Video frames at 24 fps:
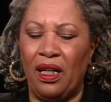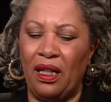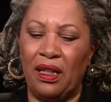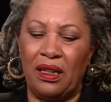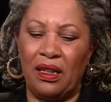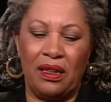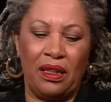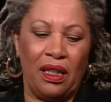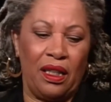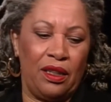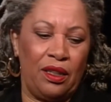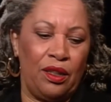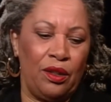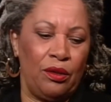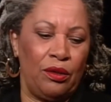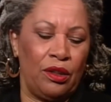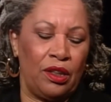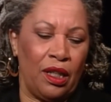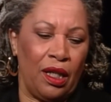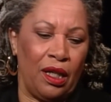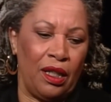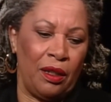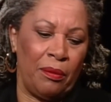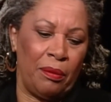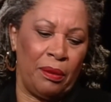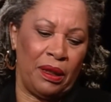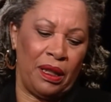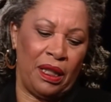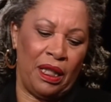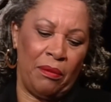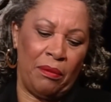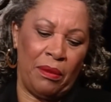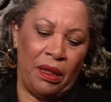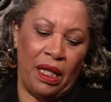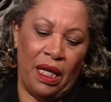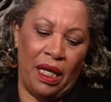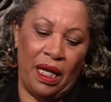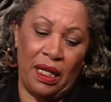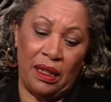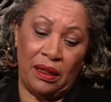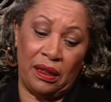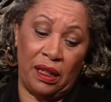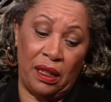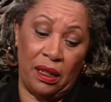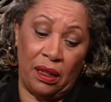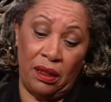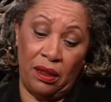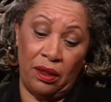Yes, I do, Charlie, but let me
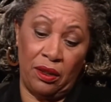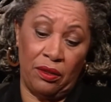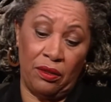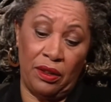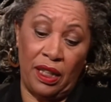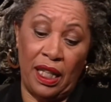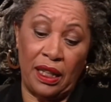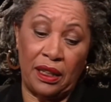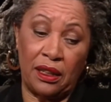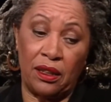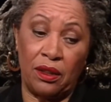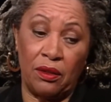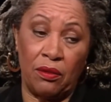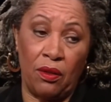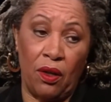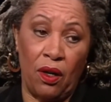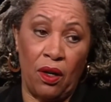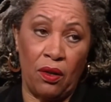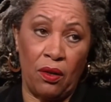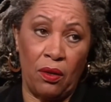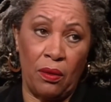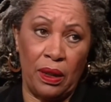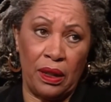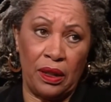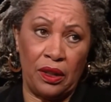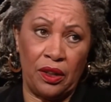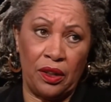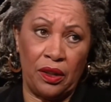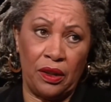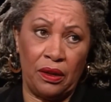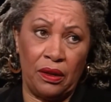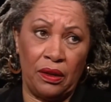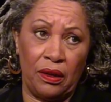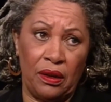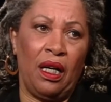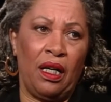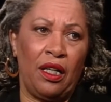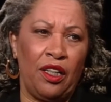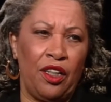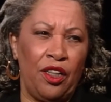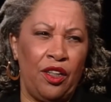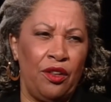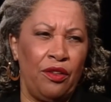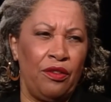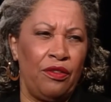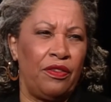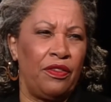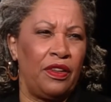tell you, that's the wrong question. How do
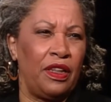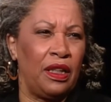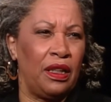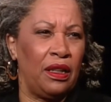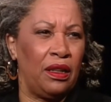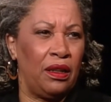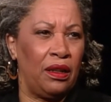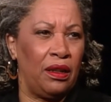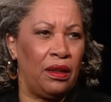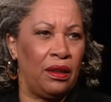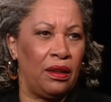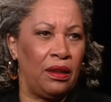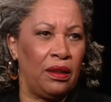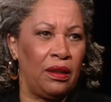you feel?